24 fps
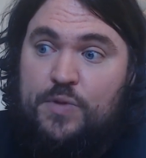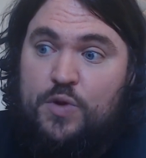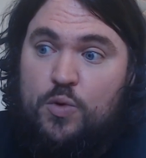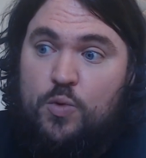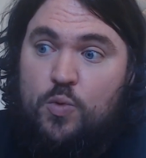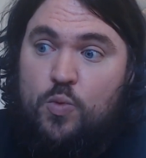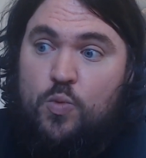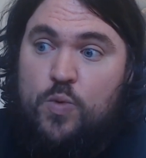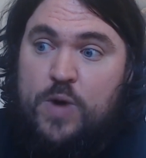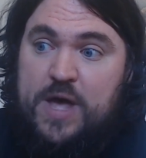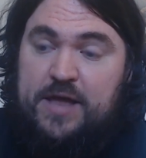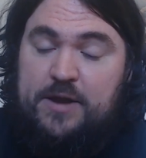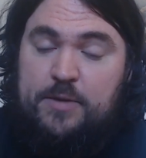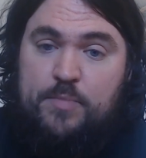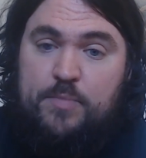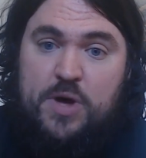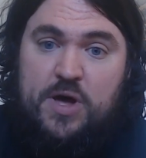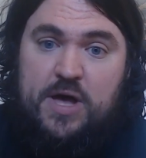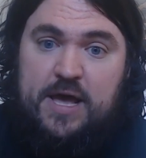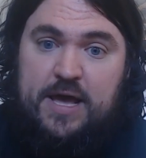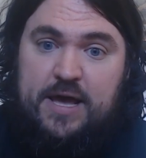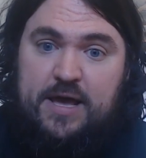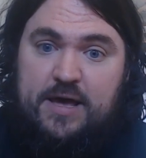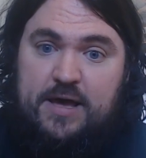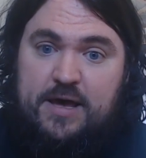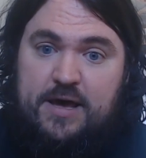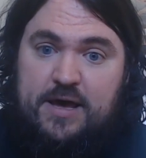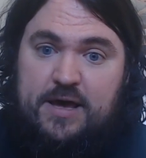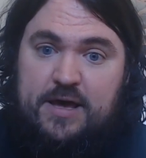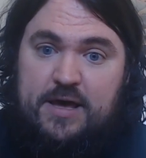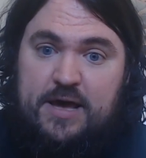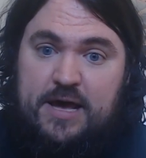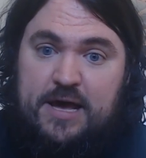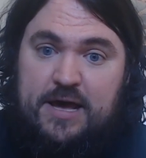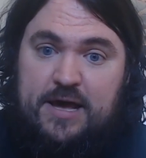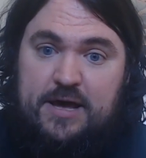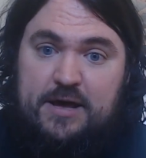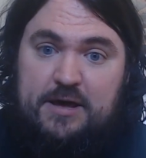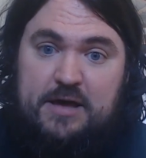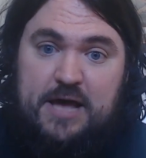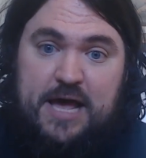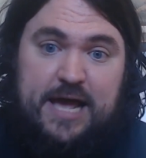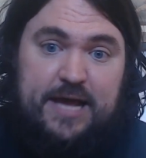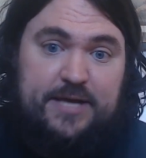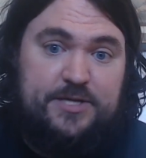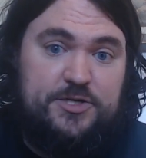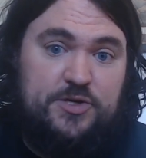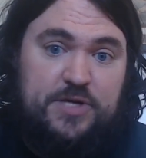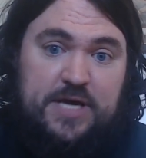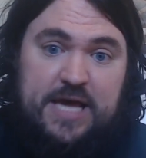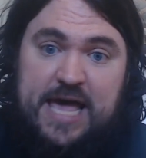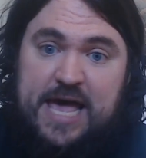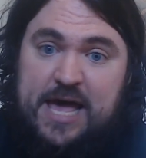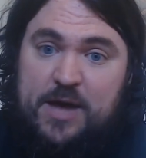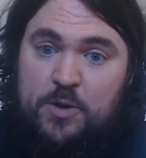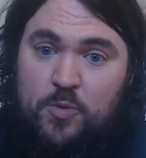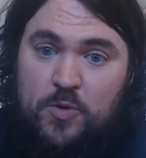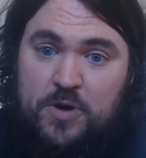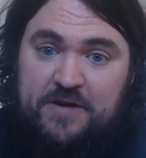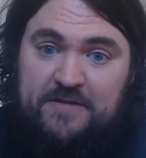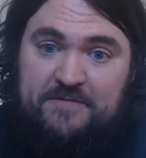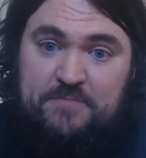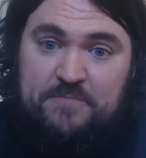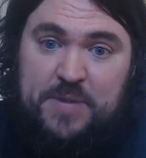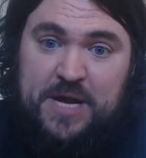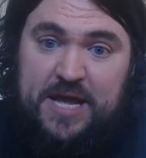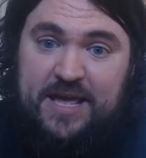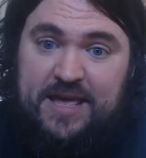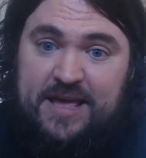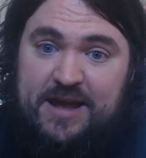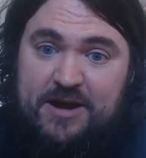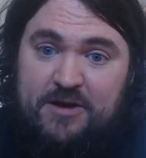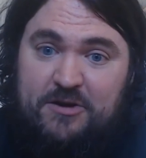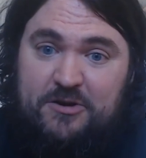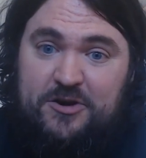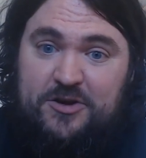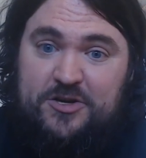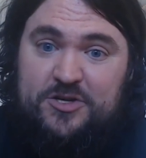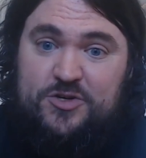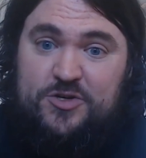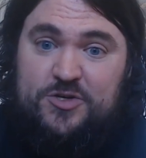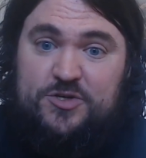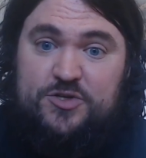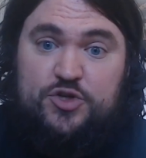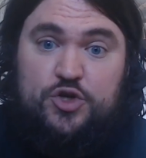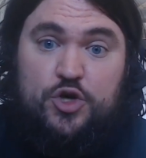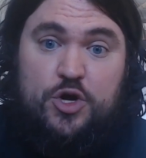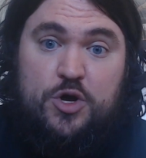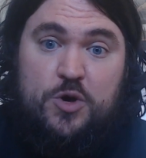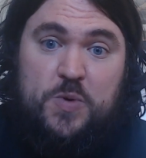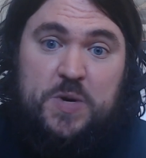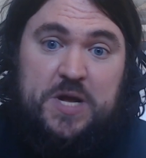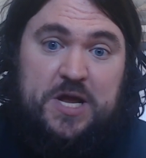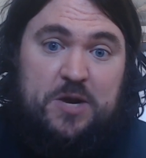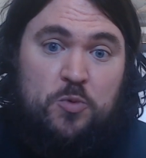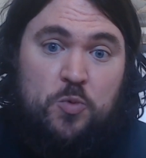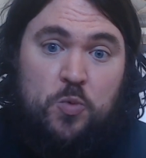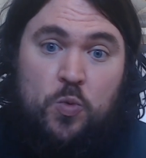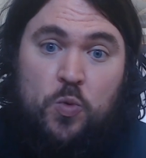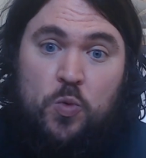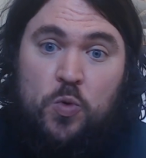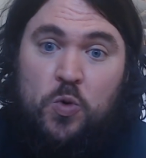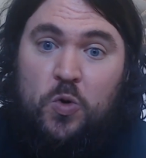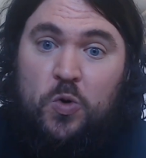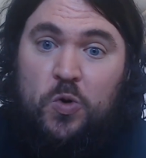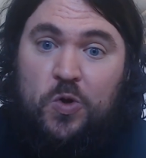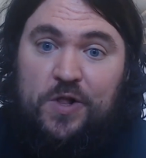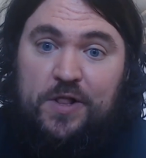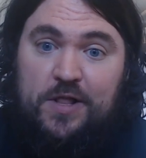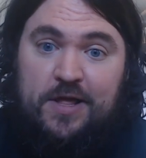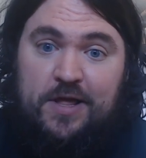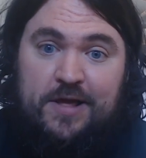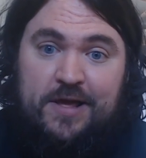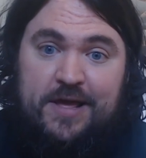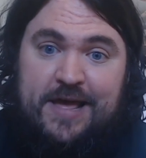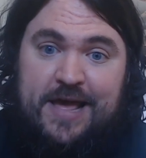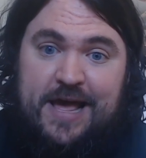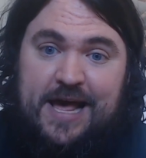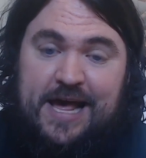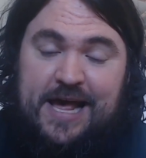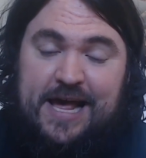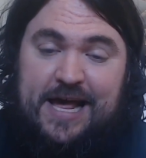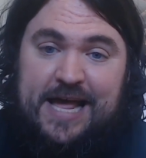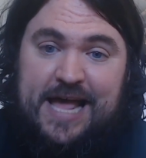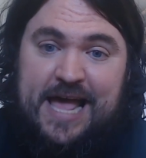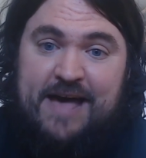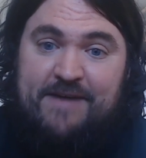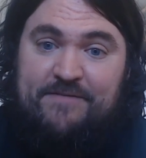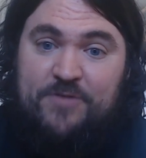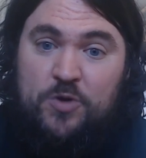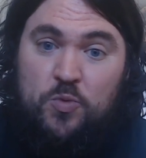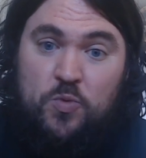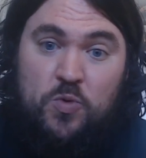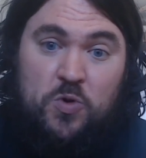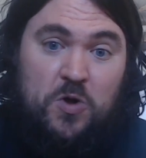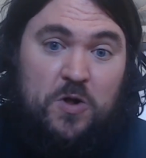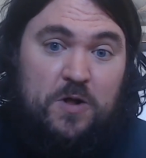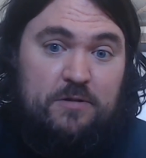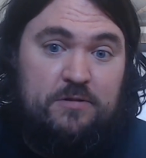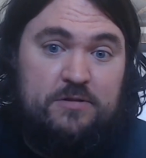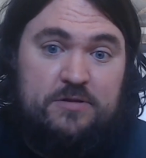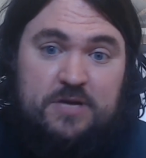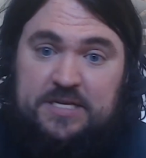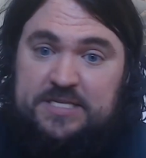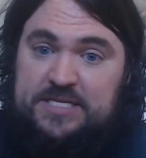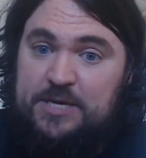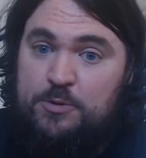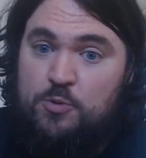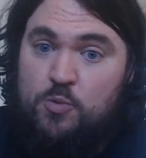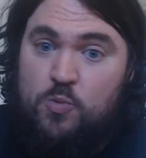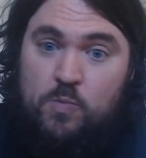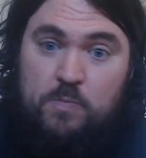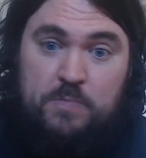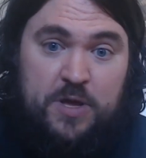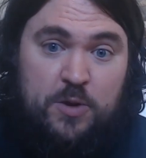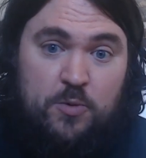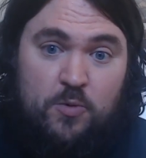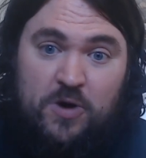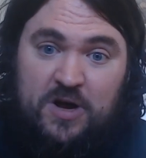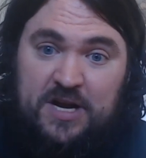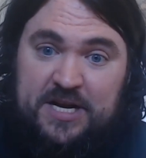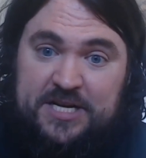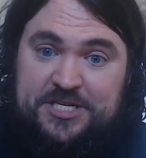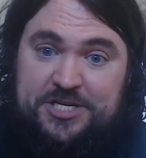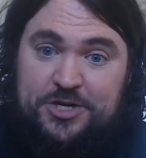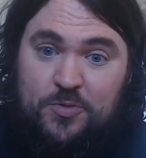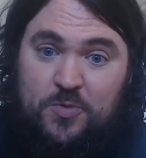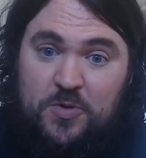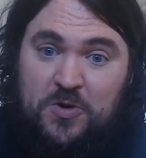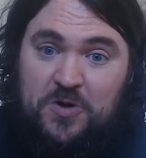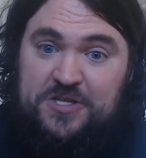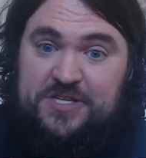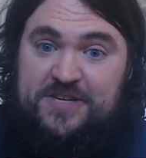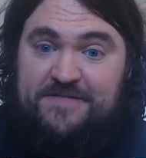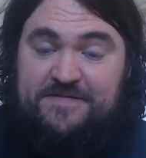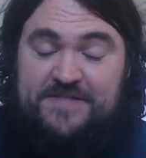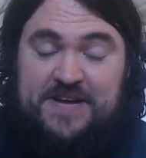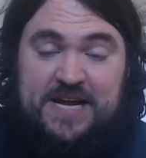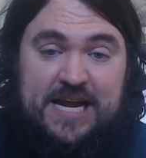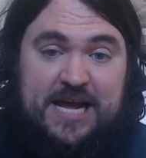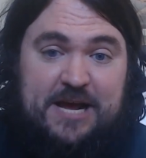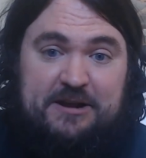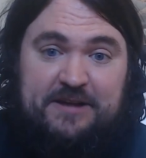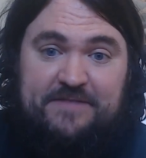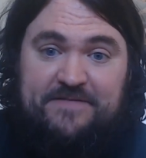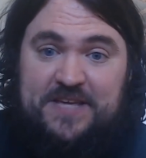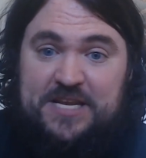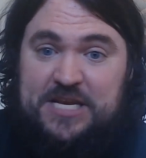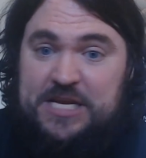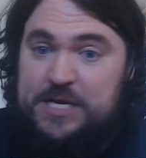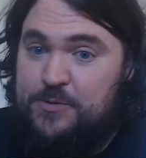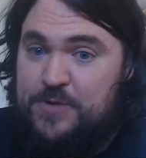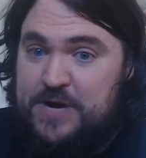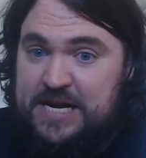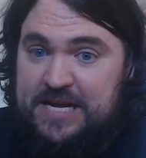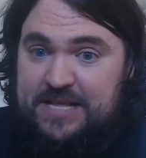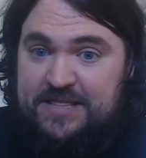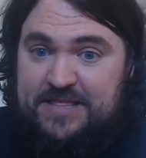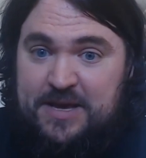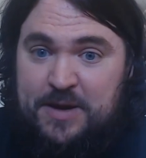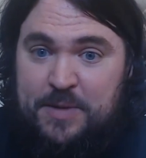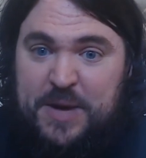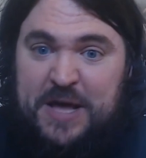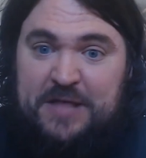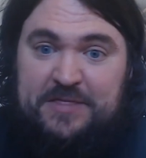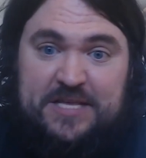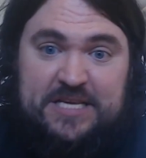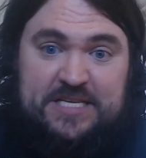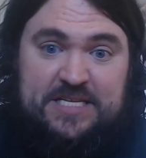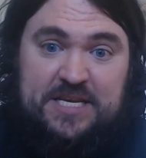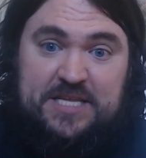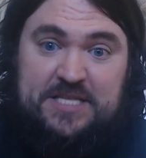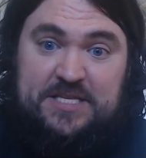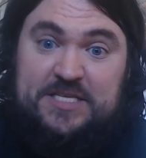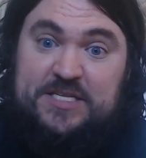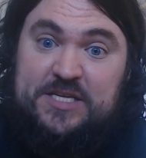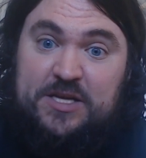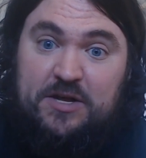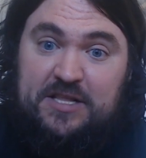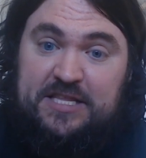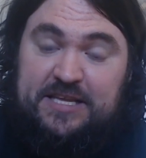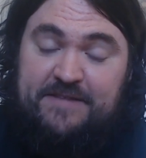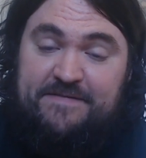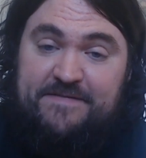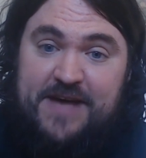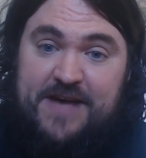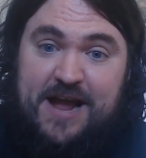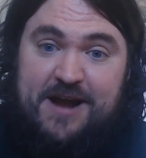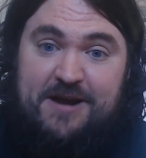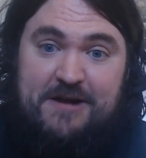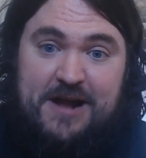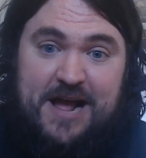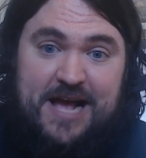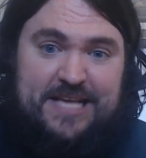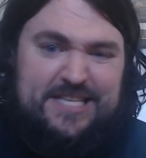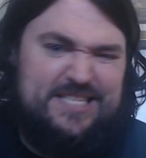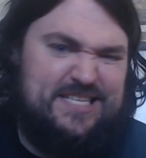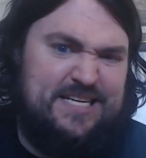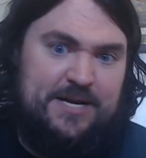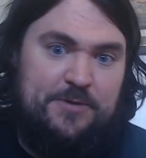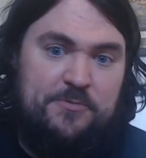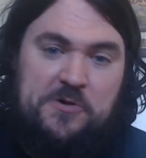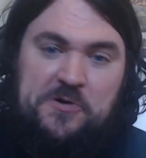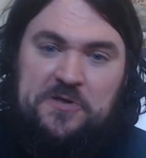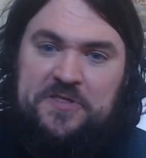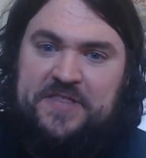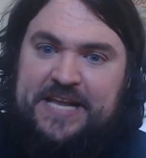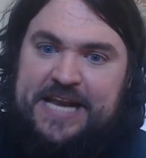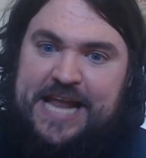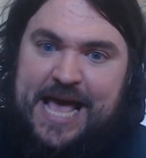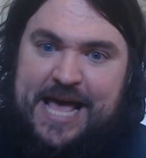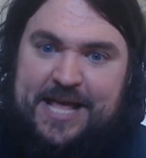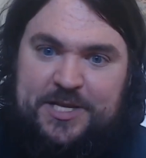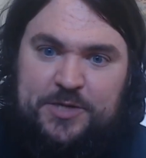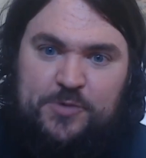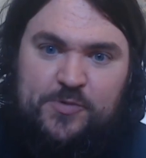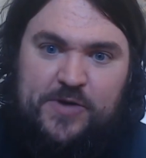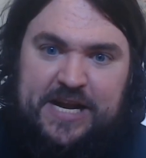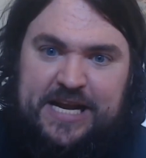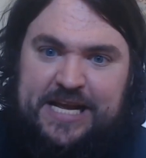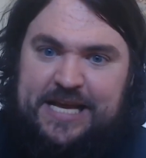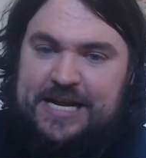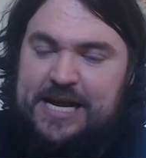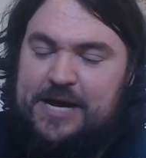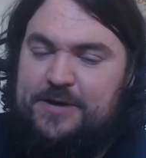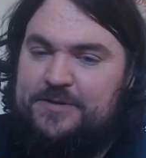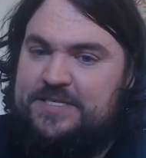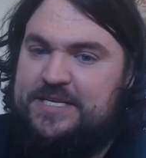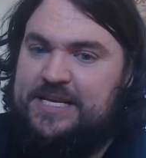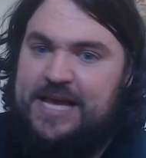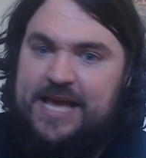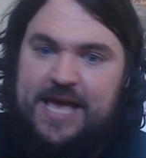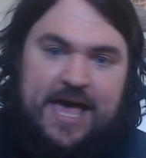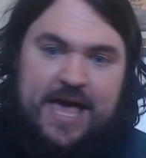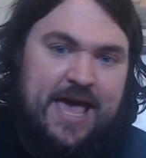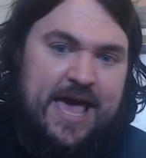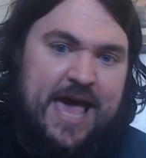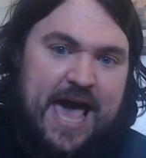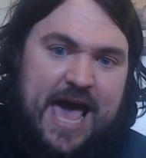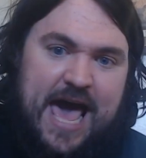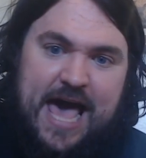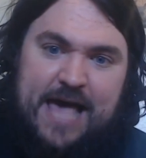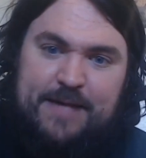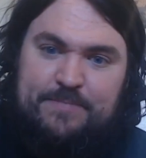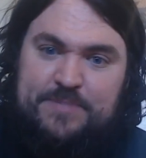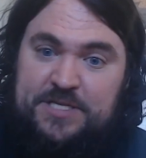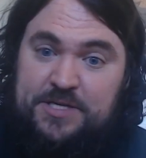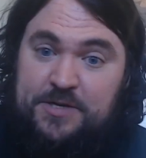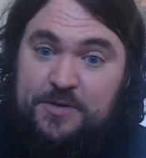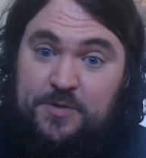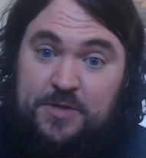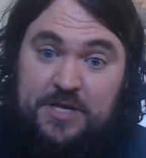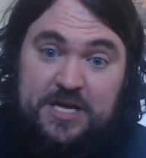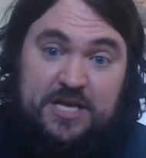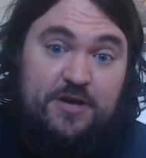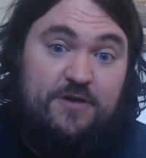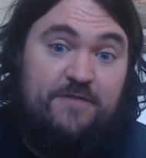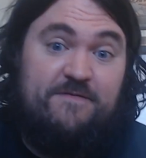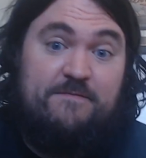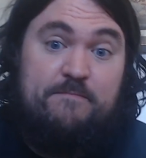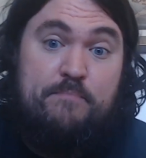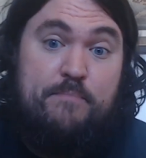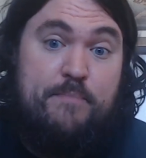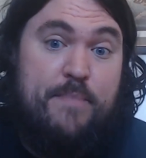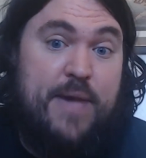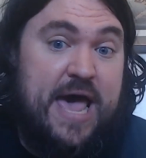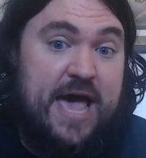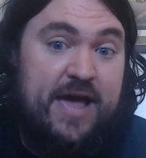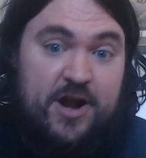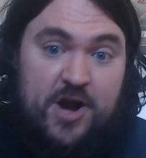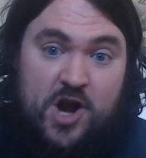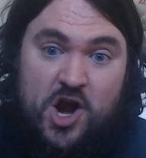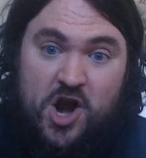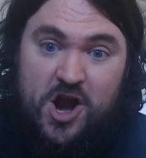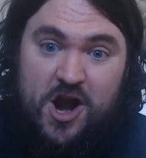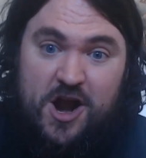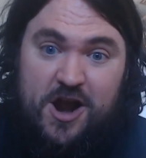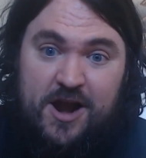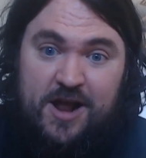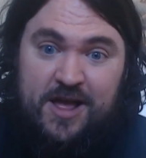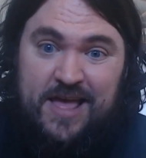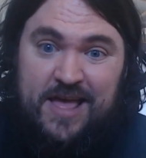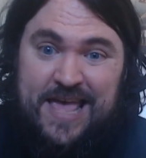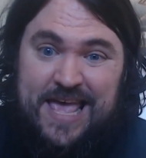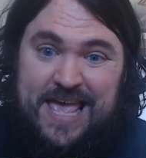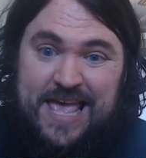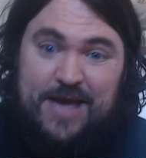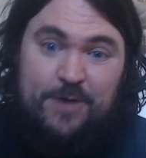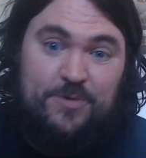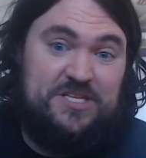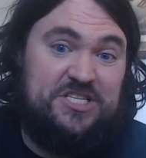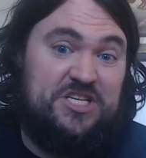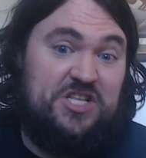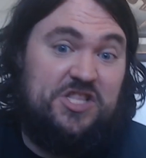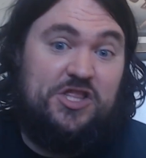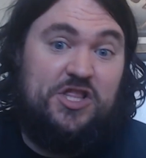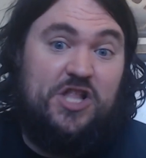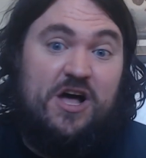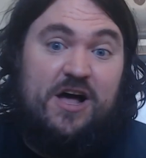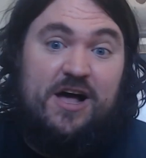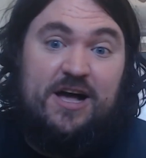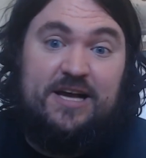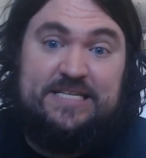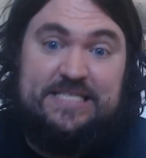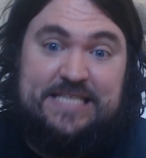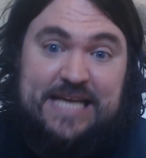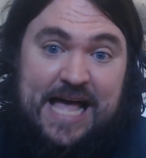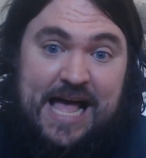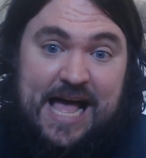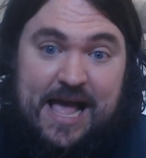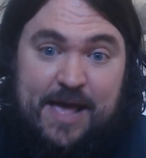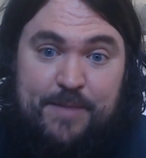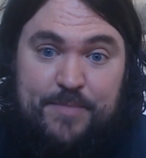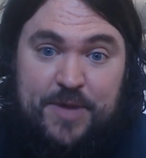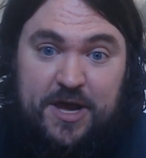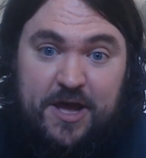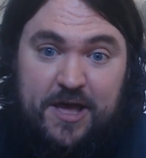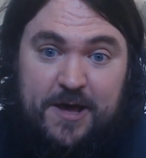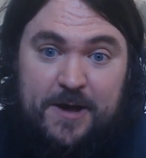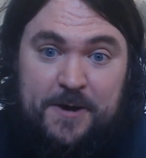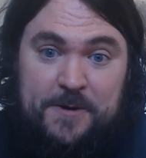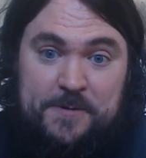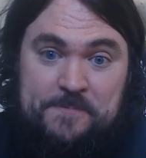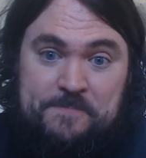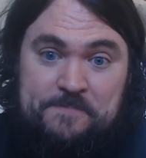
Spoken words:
When I actually had one of my characters go and have a roll, because he wanted to roll to find out if he knew anything about this Consaldi Fire Eyes, and he rolled a nat 20, and I was like, absolutely, you've met her. It was a long time ago.